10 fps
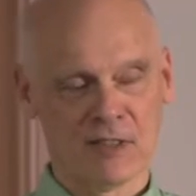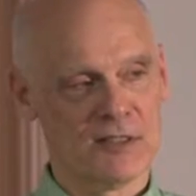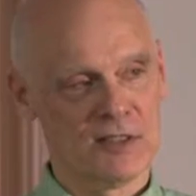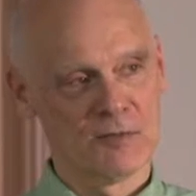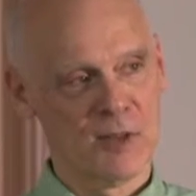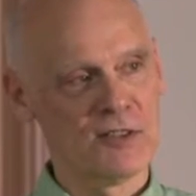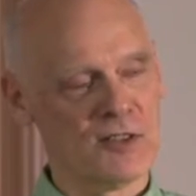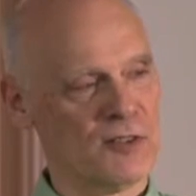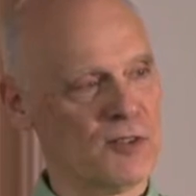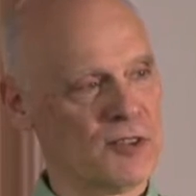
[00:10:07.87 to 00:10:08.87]
I says, well, that's
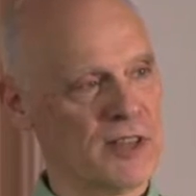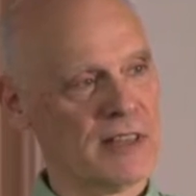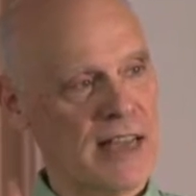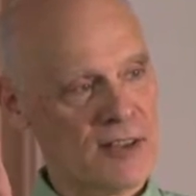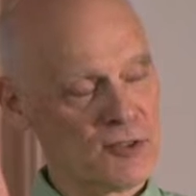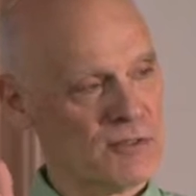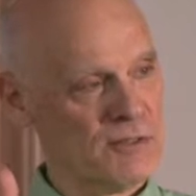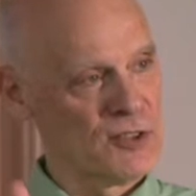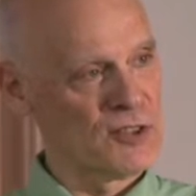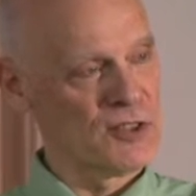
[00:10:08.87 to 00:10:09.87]
interesting,
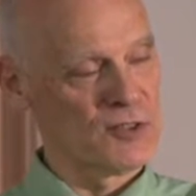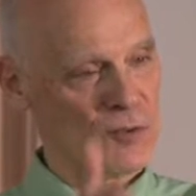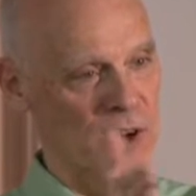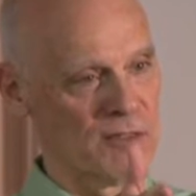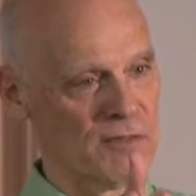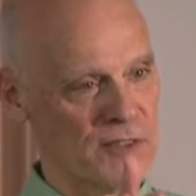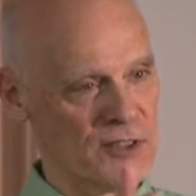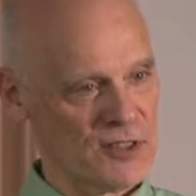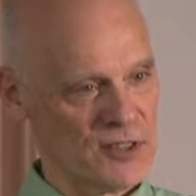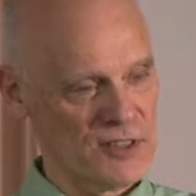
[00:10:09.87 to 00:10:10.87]
astrophysicist, quantum
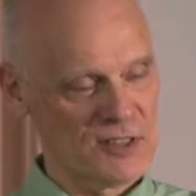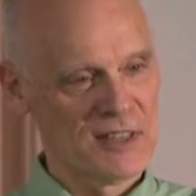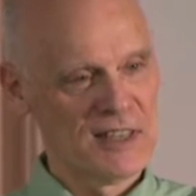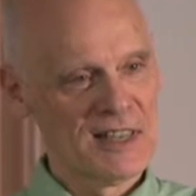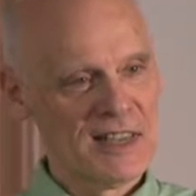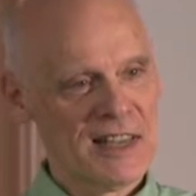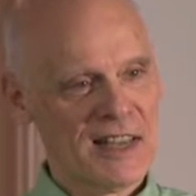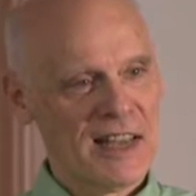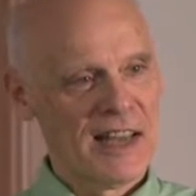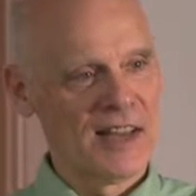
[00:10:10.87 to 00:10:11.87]
physicist.
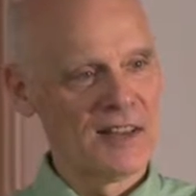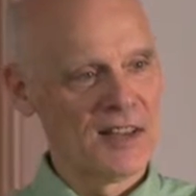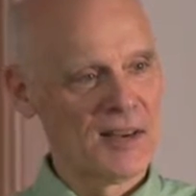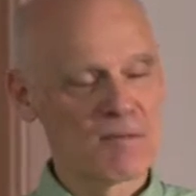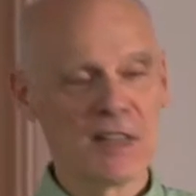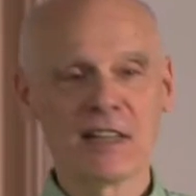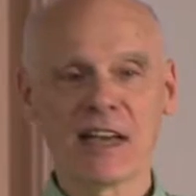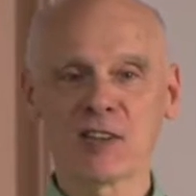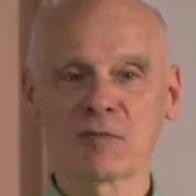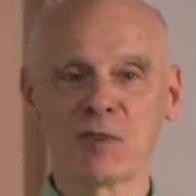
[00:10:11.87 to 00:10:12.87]
And then he
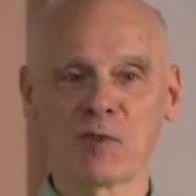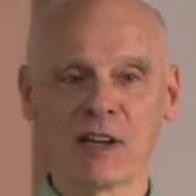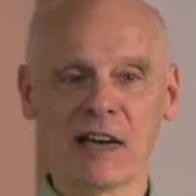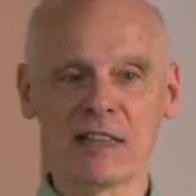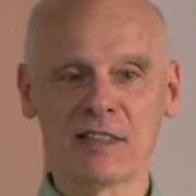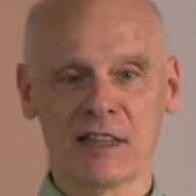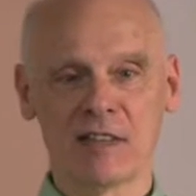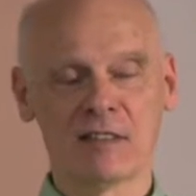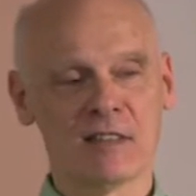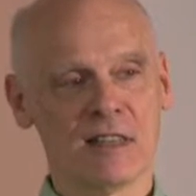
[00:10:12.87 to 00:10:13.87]
asked me what I
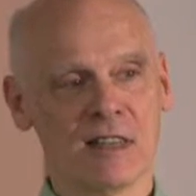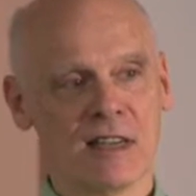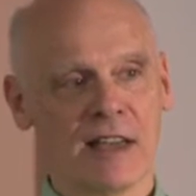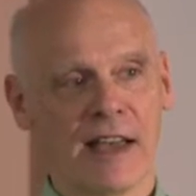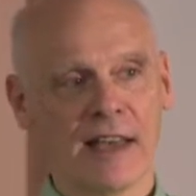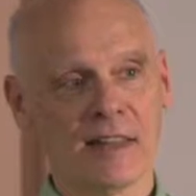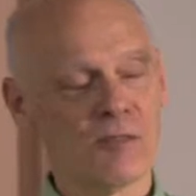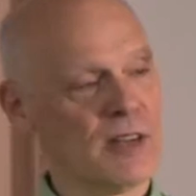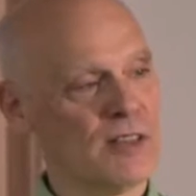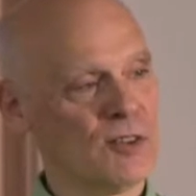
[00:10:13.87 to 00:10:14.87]
did, And then
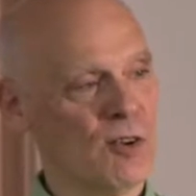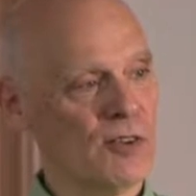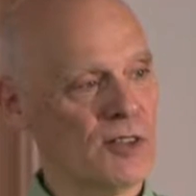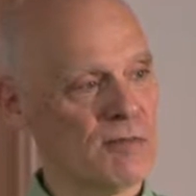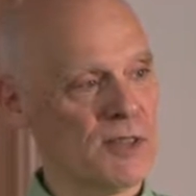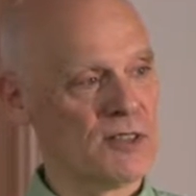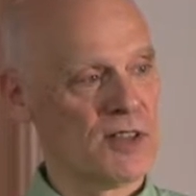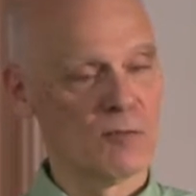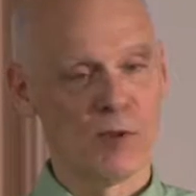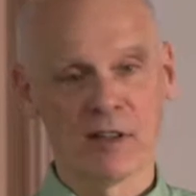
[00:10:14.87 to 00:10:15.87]
when I told him, he
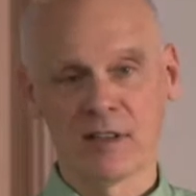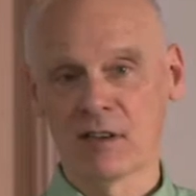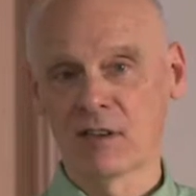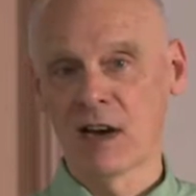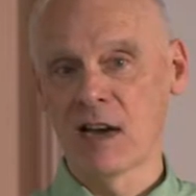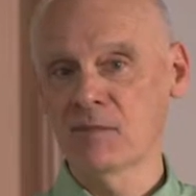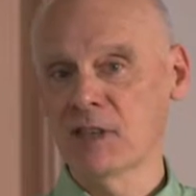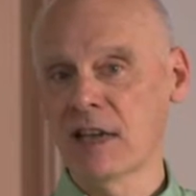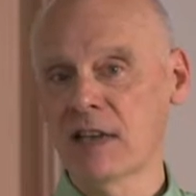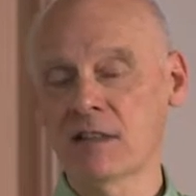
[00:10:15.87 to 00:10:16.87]
said, well, you know, I'm
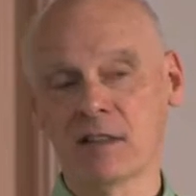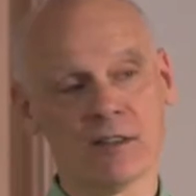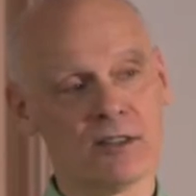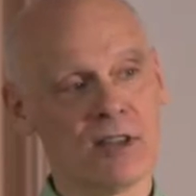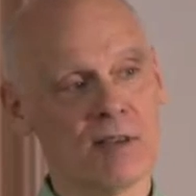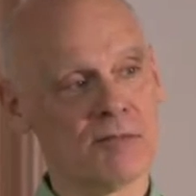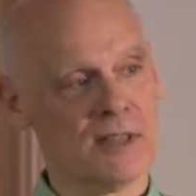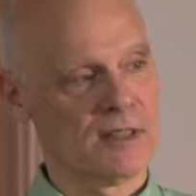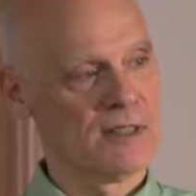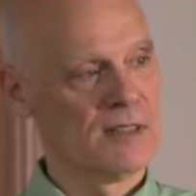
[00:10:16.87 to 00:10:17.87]
an atheist
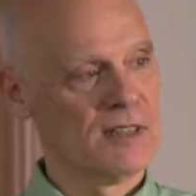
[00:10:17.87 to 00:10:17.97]
skeptic.